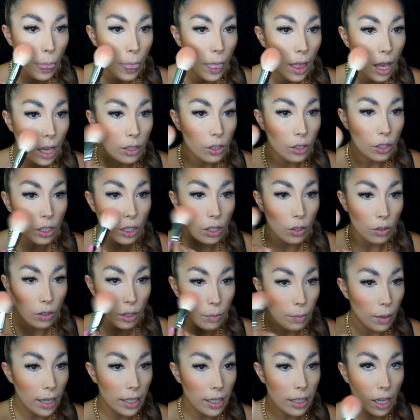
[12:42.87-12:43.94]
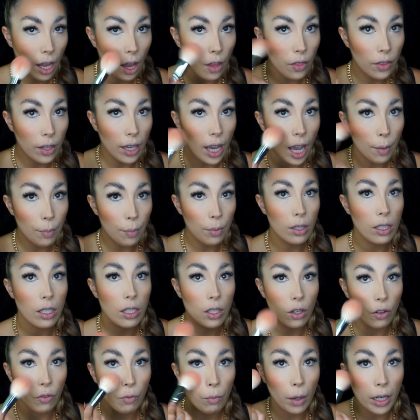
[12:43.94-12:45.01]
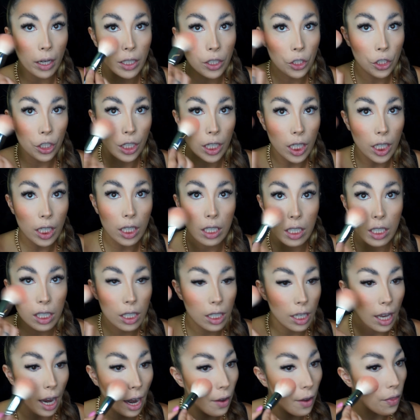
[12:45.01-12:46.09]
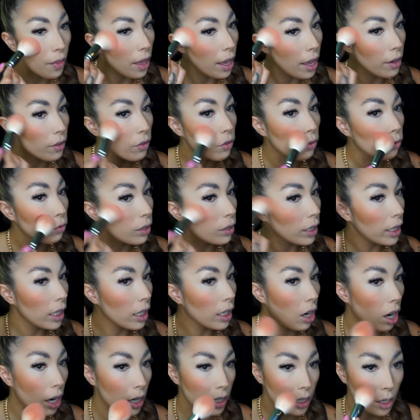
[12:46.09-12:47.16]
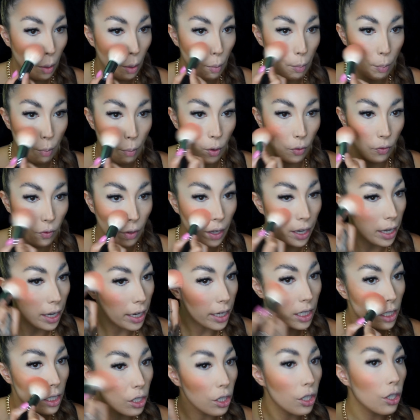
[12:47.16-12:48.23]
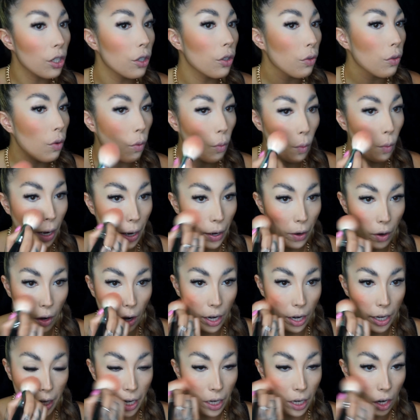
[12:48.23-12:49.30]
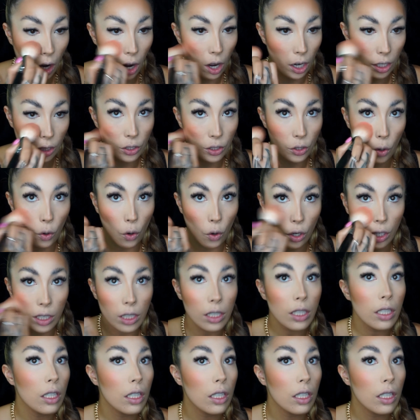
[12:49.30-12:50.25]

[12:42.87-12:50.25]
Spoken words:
just going to place that on the apples of my cheeks and then really kind of buff it into where I contoured.